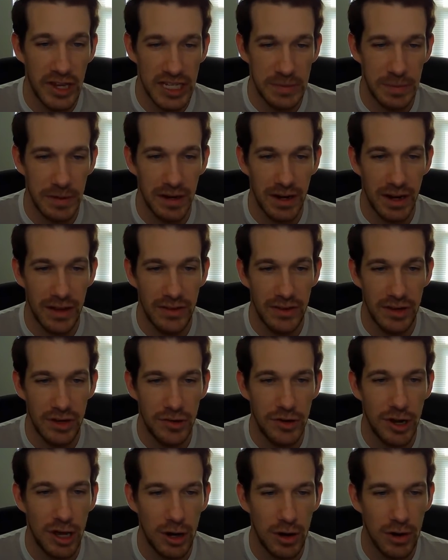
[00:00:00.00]
experience and
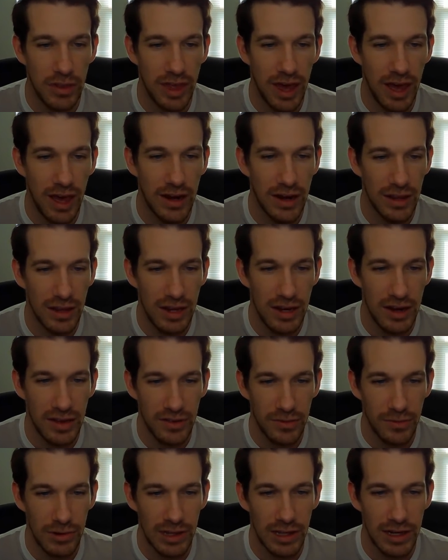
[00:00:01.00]
you know that he
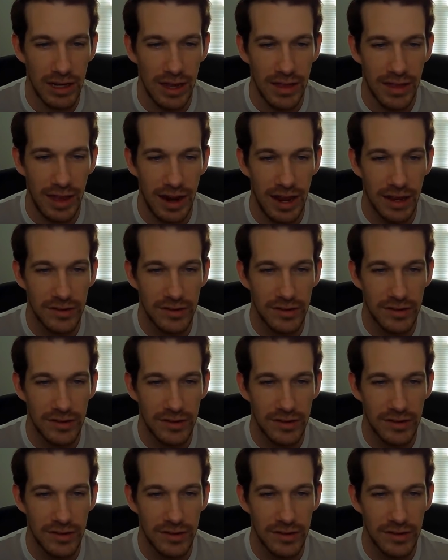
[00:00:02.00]
doesn't really need that